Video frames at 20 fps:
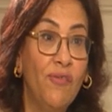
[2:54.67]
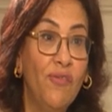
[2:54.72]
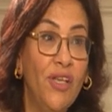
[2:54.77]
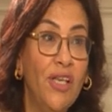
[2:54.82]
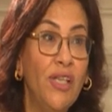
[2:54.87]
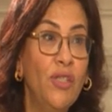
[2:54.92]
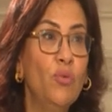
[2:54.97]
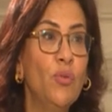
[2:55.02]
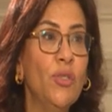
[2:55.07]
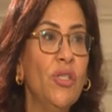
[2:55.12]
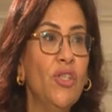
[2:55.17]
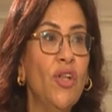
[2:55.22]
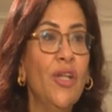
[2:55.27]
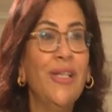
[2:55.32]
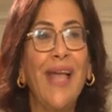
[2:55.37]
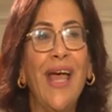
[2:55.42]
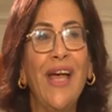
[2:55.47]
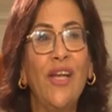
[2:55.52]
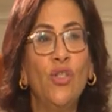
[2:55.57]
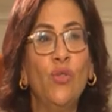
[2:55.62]
field was not
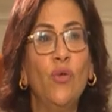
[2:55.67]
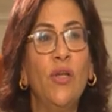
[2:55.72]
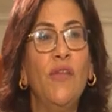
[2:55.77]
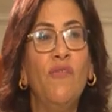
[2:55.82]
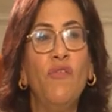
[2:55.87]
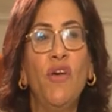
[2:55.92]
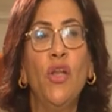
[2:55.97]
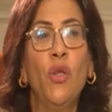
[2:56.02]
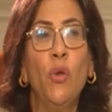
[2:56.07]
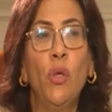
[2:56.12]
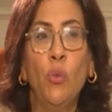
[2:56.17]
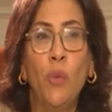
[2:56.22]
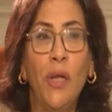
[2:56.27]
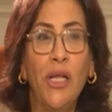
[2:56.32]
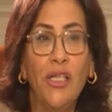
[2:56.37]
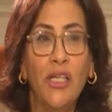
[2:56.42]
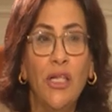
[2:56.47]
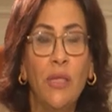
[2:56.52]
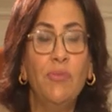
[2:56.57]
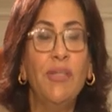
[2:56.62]
actually very well
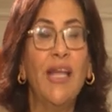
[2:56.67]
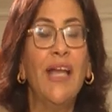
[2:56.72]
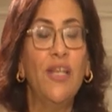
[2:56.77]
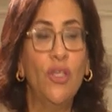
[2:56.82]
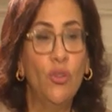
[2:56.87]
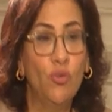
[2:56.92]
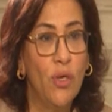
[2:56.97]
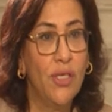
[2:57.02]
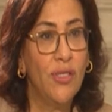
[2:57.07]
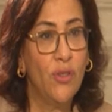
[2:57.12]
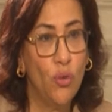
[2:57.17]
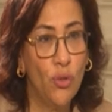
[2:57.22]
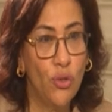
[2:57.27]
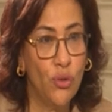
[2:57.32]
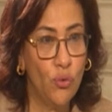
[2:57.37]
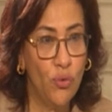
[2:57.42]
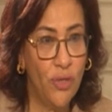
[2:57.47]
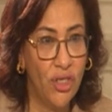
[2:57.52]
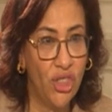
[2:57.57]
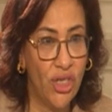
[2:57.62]
welcomed, and it was
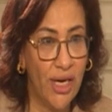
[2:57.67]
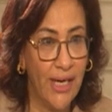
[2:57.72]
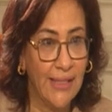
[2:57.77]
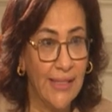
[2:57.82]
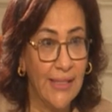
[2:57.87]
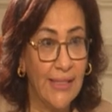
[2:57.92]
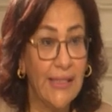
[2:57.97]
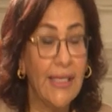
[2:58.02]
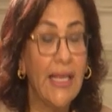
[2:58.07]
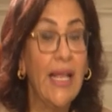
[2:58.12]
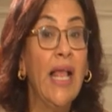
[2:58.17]
also rejected.